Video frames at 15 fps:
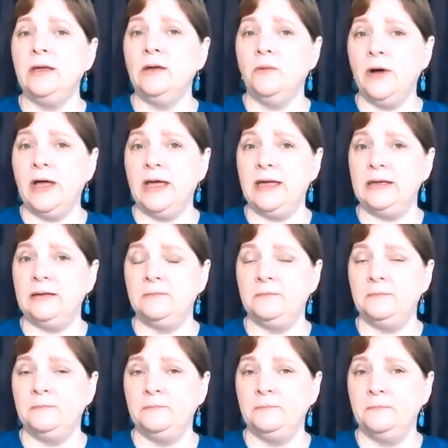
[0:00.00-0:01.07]
away
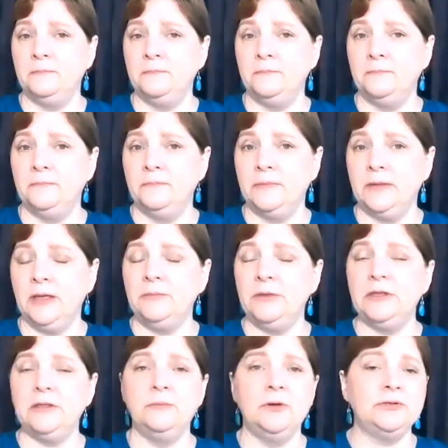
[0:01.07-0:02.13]
can
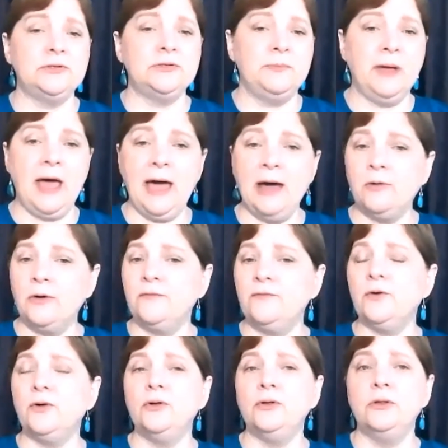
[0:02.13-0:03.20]
be the most
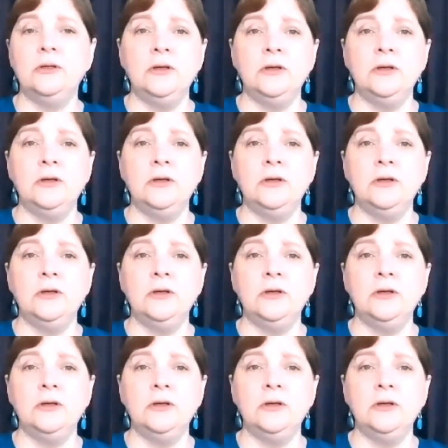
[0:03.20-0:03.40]
powerful